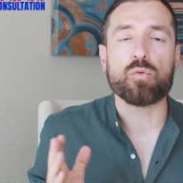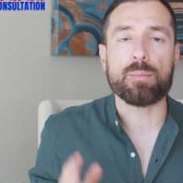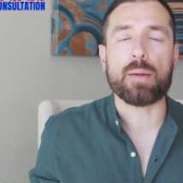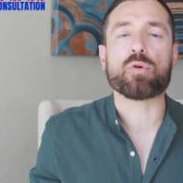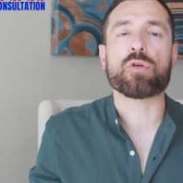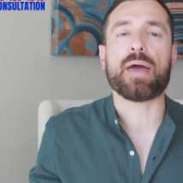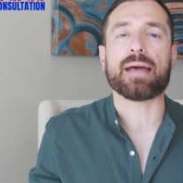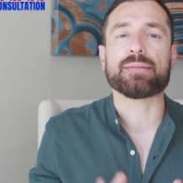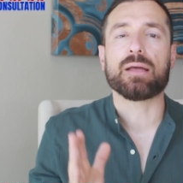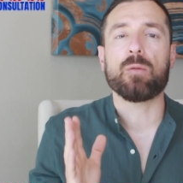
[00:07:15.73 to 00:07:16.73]
Remember
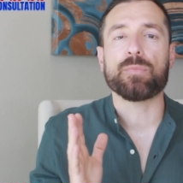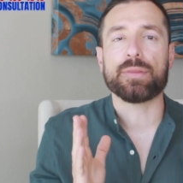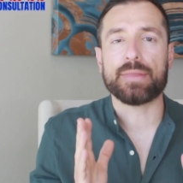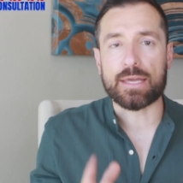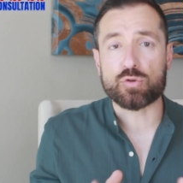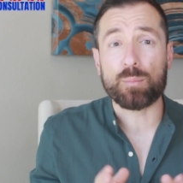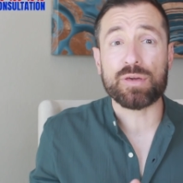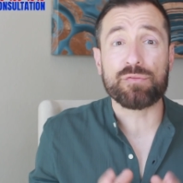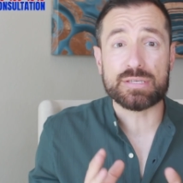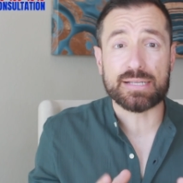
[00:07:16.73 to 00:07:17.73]
that the
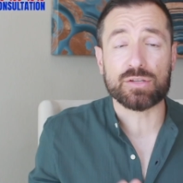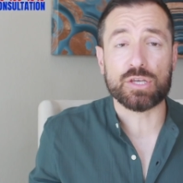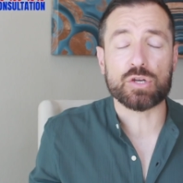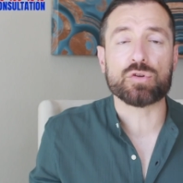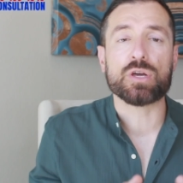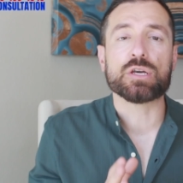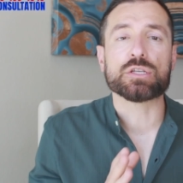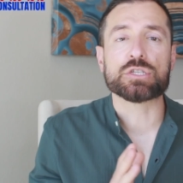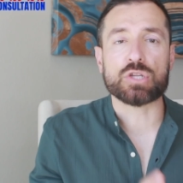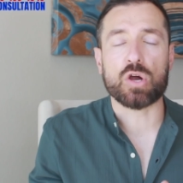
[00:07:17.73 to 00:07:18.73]
H-1B fiscal year
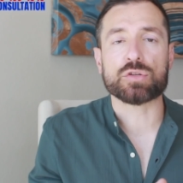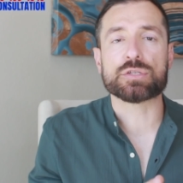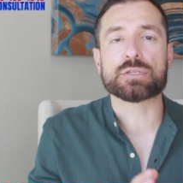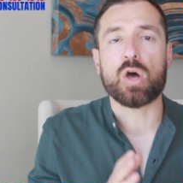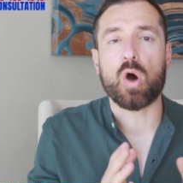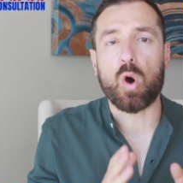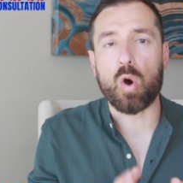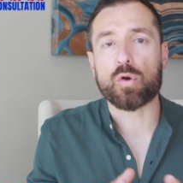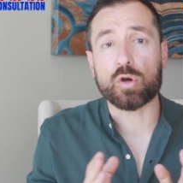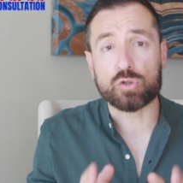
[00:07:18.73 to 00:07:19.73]
starts
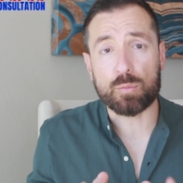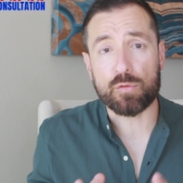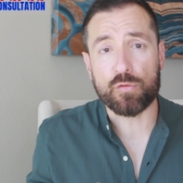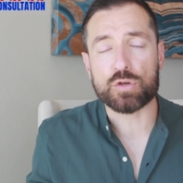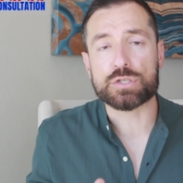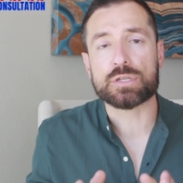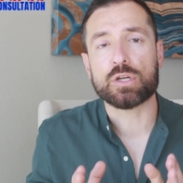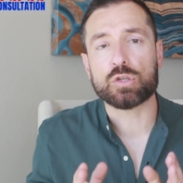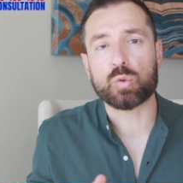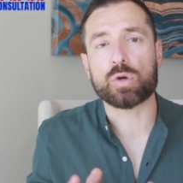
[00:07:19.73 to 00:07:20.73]
on October 1st,